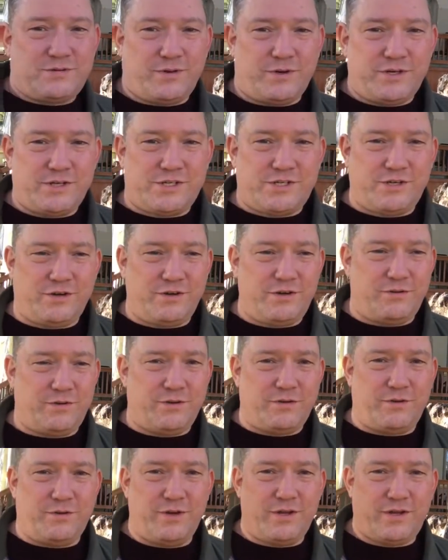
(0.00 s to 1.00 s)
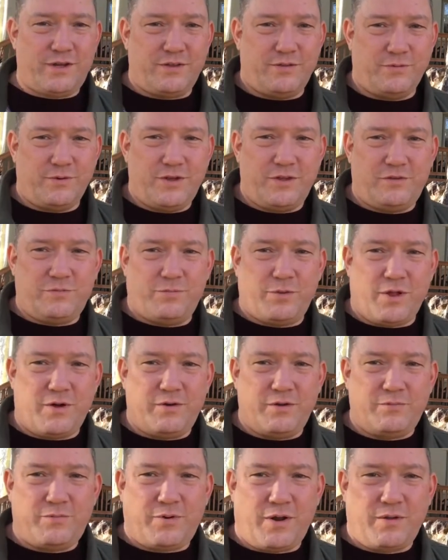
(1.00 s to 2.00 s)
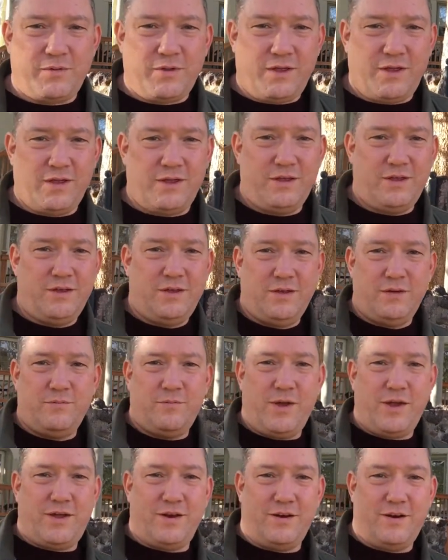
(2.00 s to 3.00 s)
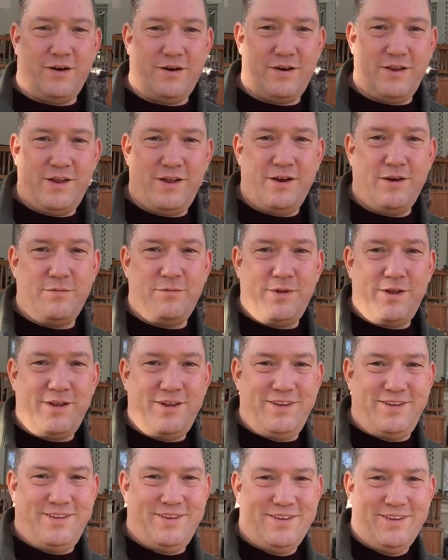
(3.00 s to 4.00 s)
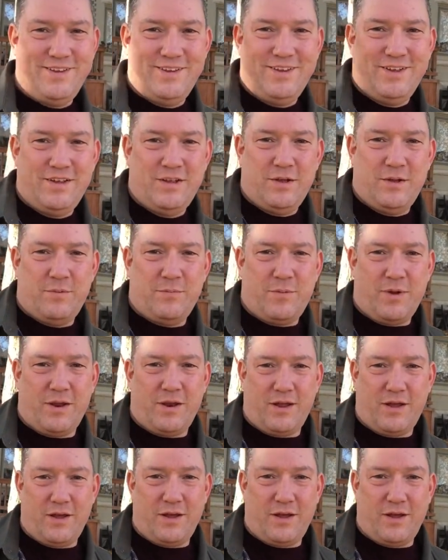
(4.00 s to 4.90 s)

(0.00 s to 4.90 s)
wanted to show you real quick. The wind's blowing, probably making it hard to hear me. But